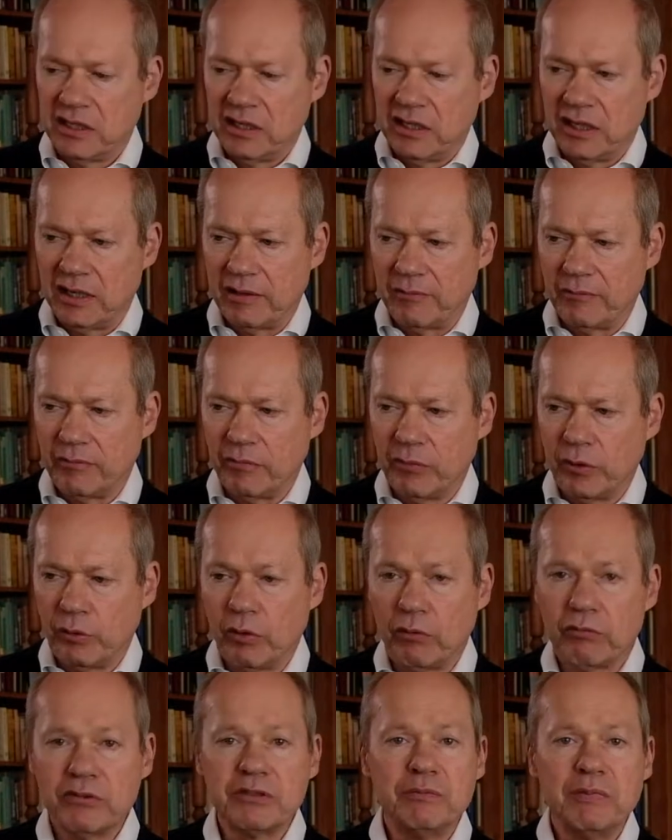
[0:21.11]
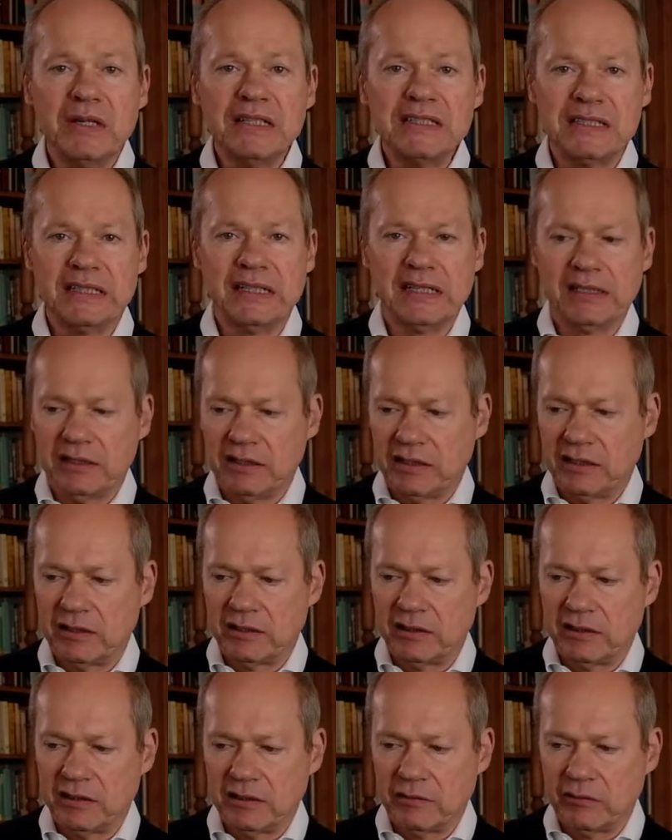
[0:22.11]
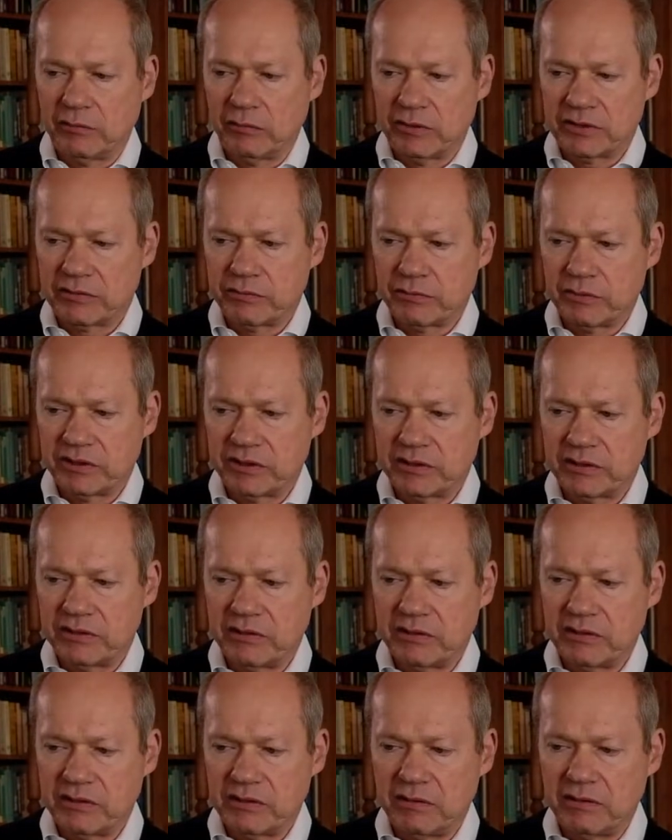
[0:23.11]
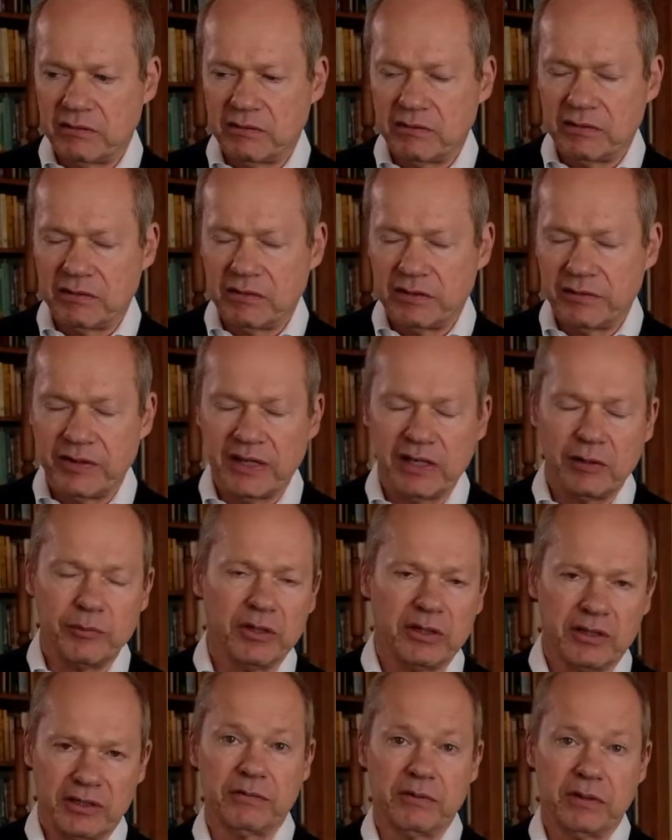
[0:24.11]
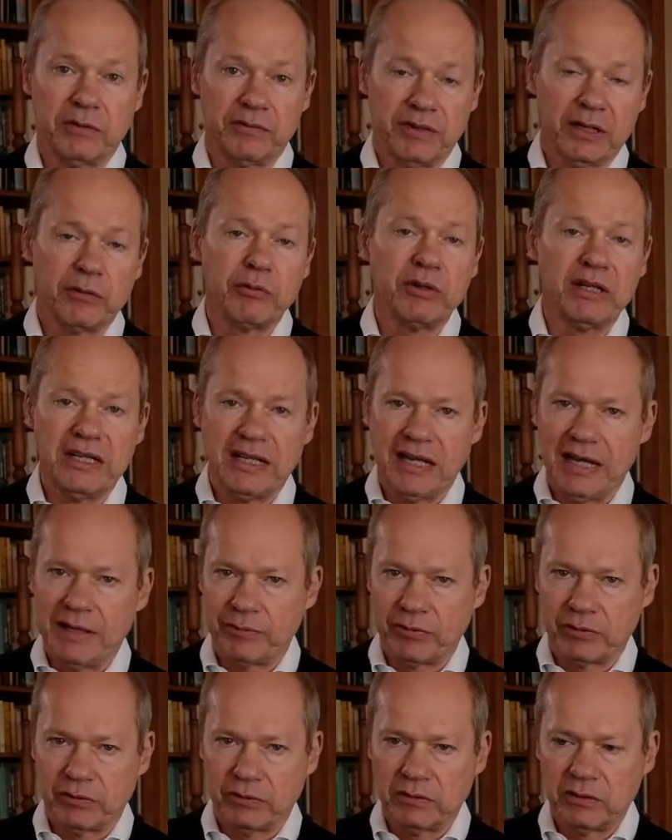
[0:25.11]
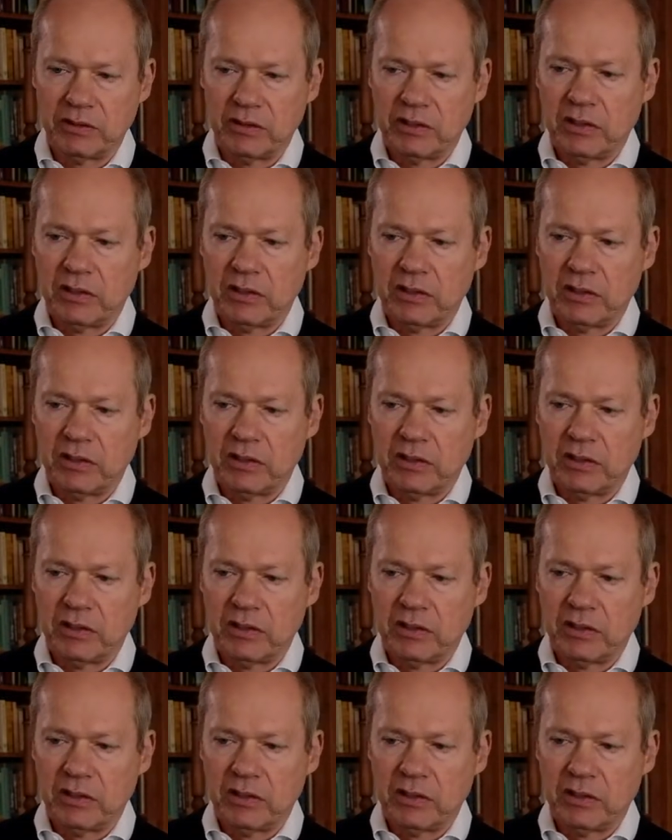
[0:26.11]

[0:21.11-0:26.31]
But what was missing was the availability of equity capital